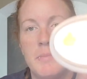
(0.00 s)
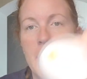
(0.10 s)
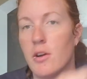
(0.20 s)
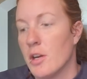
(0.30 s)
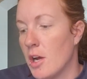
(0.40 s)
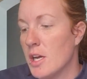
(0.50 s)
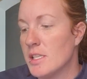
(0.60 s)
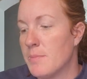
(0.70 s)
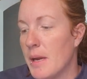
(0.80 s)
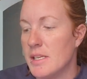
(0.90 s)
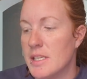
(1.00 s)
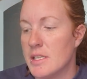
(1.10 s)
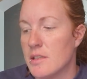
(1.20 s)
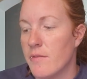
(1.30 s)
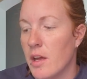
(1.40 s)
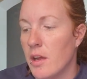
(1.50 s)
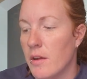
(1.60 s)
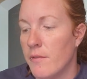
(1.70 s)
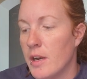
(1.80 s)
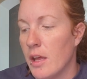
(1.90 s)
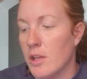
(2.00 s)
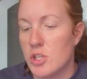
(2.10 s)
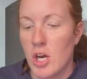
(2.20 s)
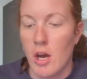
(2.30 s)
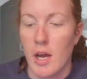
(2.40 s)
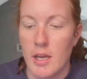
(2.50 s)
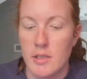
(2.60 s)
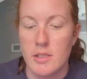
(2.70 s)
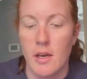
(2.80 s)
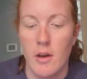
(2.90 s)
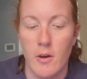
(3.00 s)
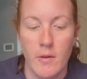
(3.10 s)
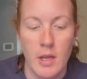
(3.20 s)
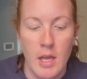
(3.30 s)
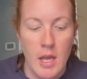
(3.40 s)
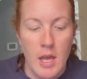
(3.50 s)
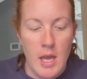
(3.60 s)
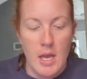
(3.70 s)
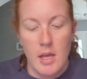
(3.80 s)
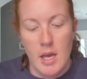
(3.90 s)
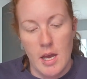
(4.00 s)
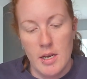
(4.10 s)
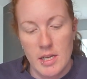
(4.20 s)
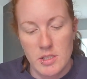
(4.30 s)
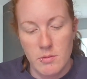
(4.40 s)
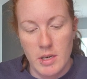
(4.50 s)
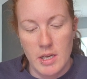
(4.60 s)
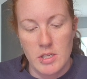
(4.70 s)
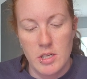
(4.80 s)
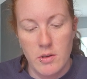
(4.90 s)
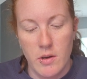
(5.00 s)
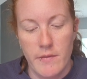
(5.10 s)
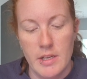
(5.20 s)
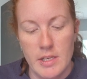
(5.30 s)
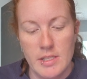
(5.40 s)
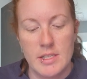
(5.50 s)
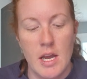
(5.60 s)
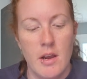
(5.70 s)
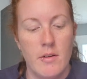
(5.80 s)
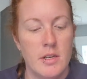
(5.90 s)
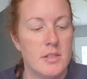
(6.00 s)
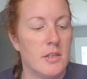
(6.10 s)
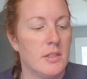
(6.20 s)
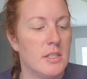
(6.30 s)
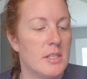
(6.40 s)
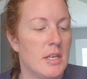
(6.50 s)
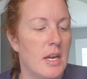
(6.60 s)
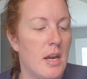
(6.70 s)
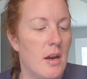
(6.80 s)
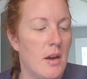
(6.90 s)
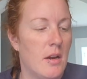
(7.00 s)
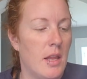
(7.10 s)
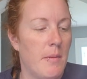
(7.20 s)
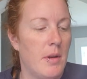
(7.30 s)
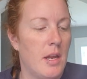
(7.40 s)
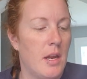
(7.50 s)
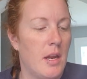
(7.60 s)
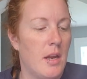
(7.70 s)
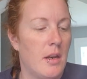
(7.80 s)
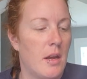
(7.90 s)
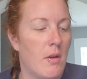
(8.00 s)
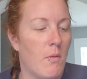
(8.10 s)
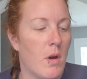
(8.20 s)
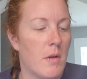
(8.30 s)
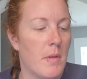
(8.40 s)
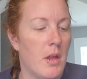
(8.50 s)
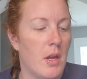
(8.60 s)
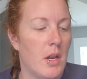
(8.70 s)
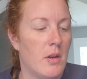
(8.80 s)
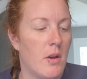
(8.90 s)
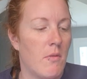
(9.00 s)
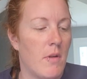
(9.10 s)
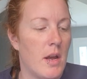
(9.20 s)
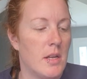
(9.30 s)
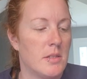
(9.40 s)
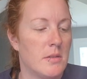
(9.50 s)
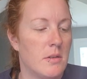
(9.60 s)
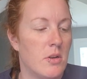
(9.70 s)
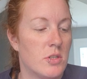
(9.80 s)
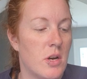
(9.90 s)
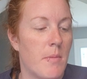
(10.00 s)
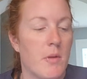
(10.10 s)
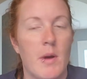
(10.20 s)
bakery. Not as spicy as the vanilla chai, so. Uh, next one I got two of is Siren, Salty Sea Air, Lemonade, Watermelon, ras or Strawberry